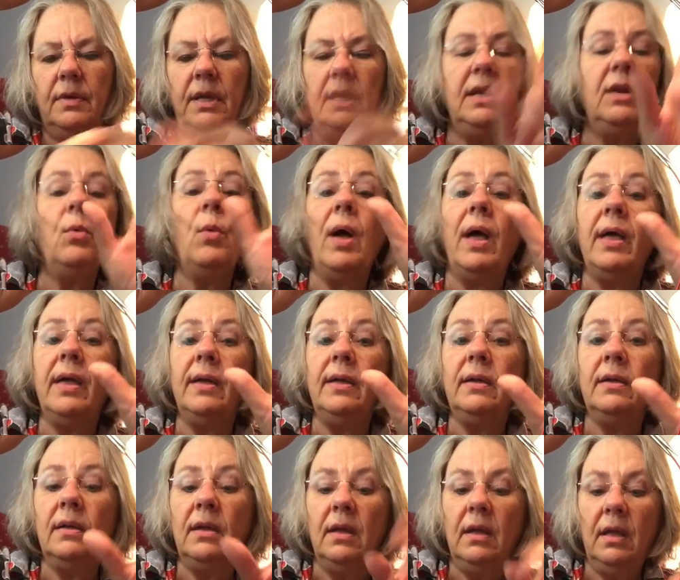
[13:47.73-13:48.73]

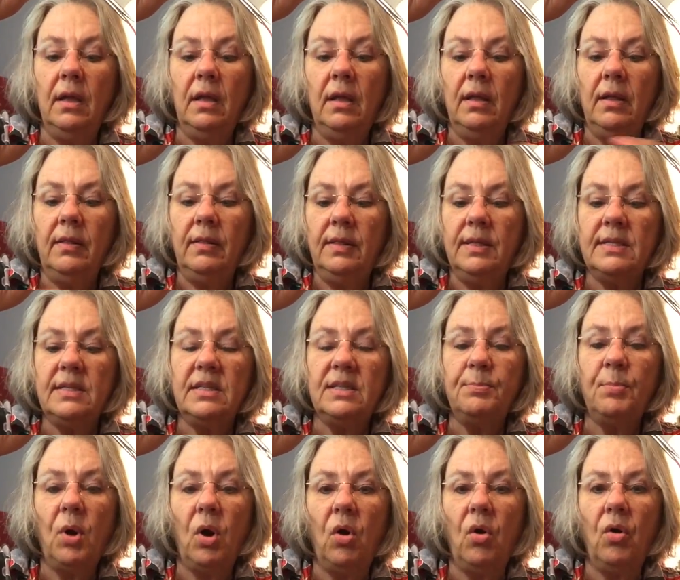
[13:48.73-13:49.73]
Anyway, this
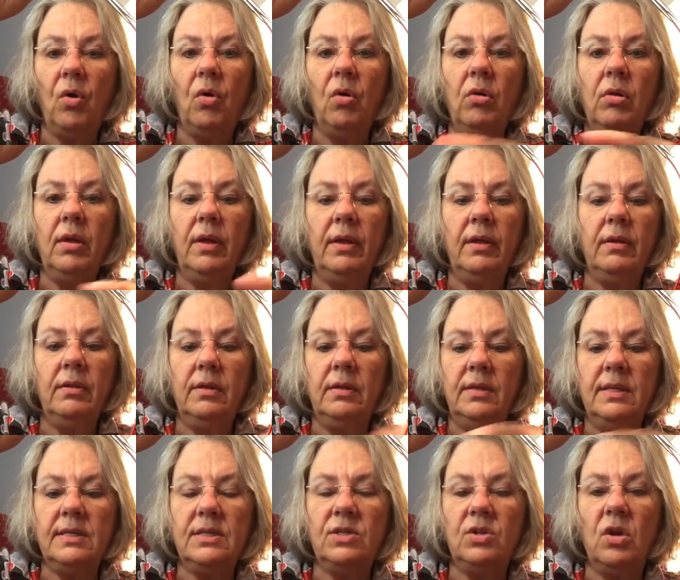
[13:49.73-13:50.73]
is purl.
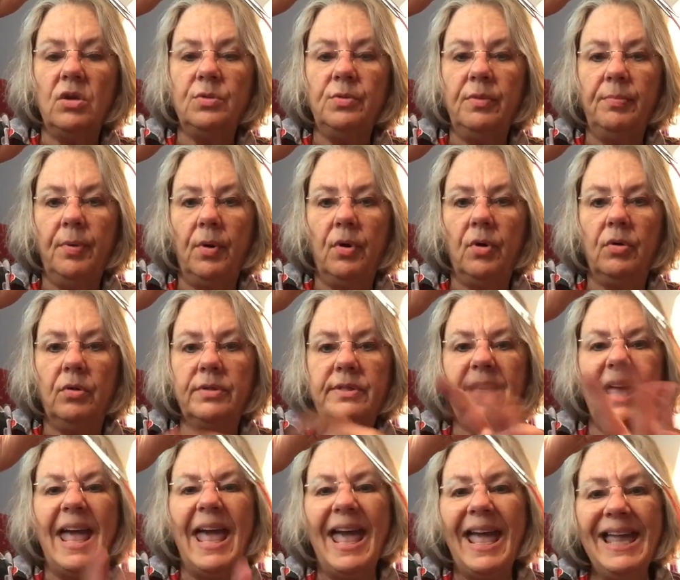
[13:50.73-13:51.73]
This starts with
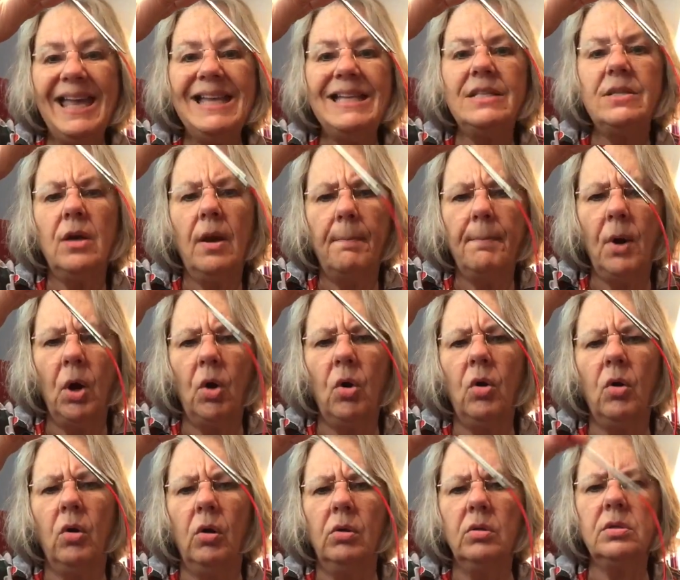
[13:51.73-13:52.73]
pearls. 8
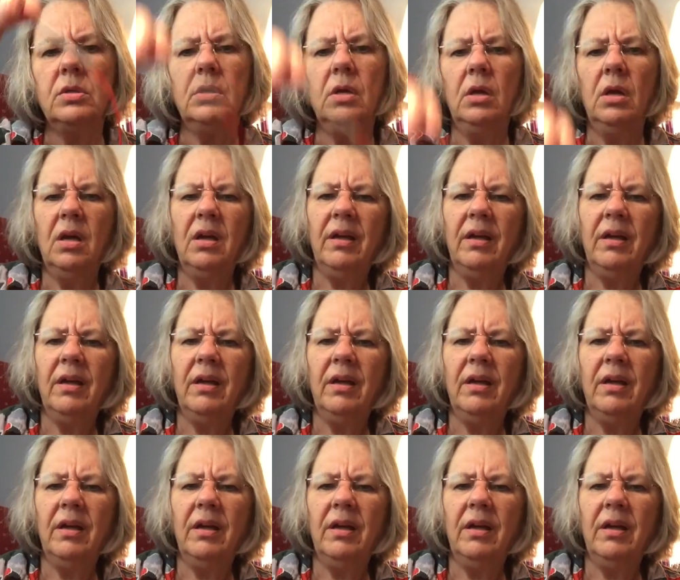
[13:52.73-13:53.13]
pearls.